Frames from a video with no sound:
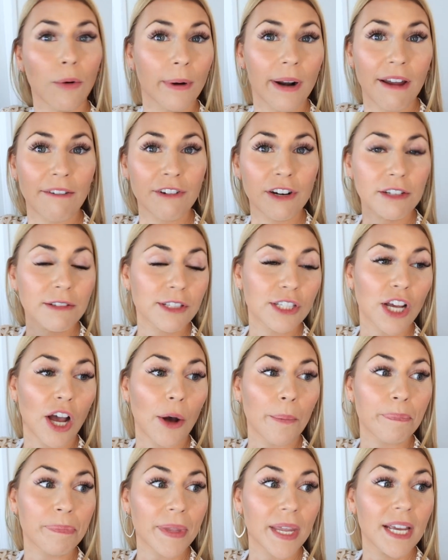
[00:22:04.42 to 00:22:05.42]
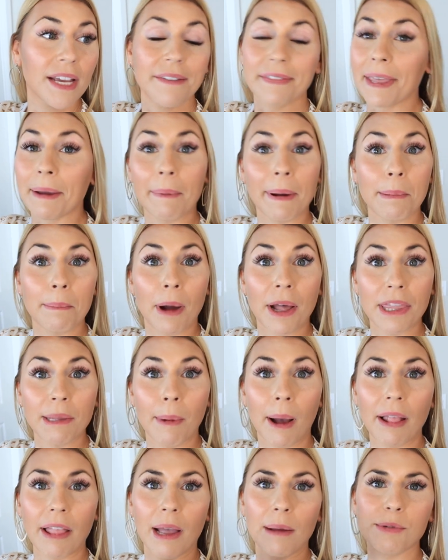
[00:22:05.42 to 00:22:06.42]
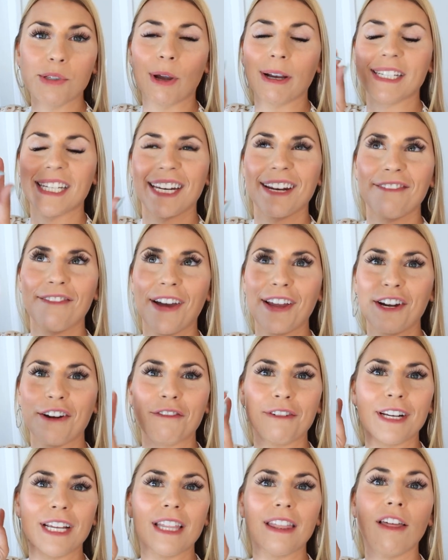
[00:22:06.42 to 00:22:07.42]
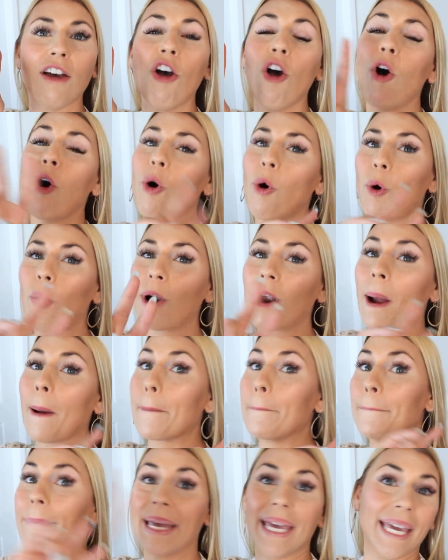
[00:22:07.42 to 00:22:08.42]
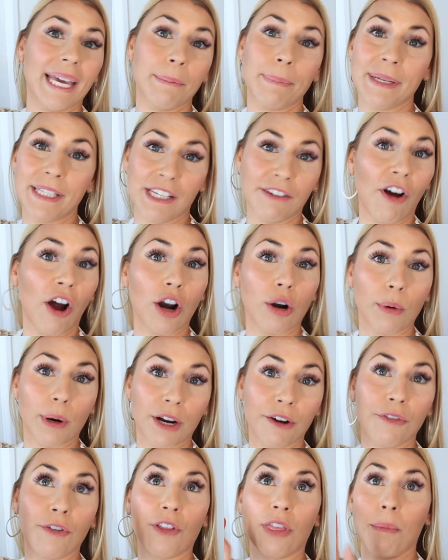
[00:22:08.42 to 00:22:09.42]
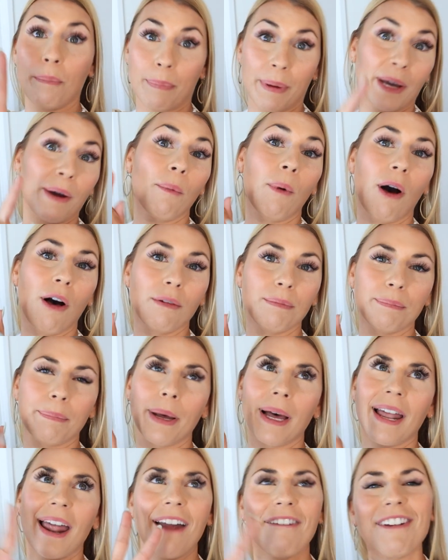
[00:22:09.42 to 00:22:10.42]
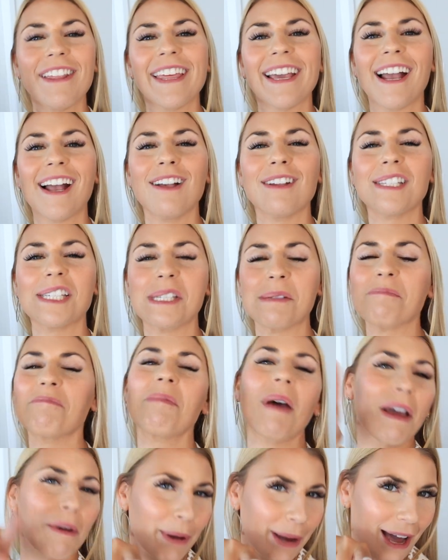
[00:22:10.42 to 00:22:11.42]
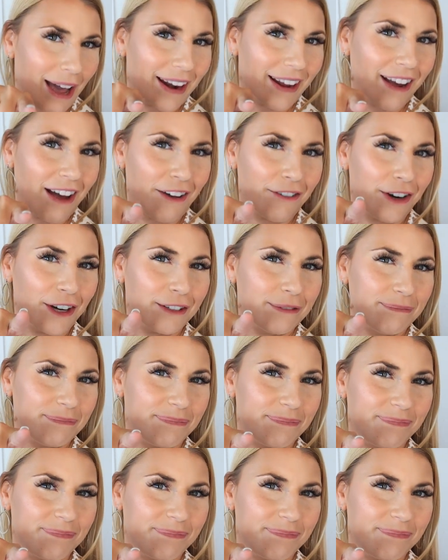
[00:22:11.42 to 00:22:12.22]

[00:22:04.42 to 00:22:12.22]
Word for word: or whatever, so they went and bought them all up. So I didn't find a wreath or a big piece of artwork for the big wall, but everything else, we got it covered.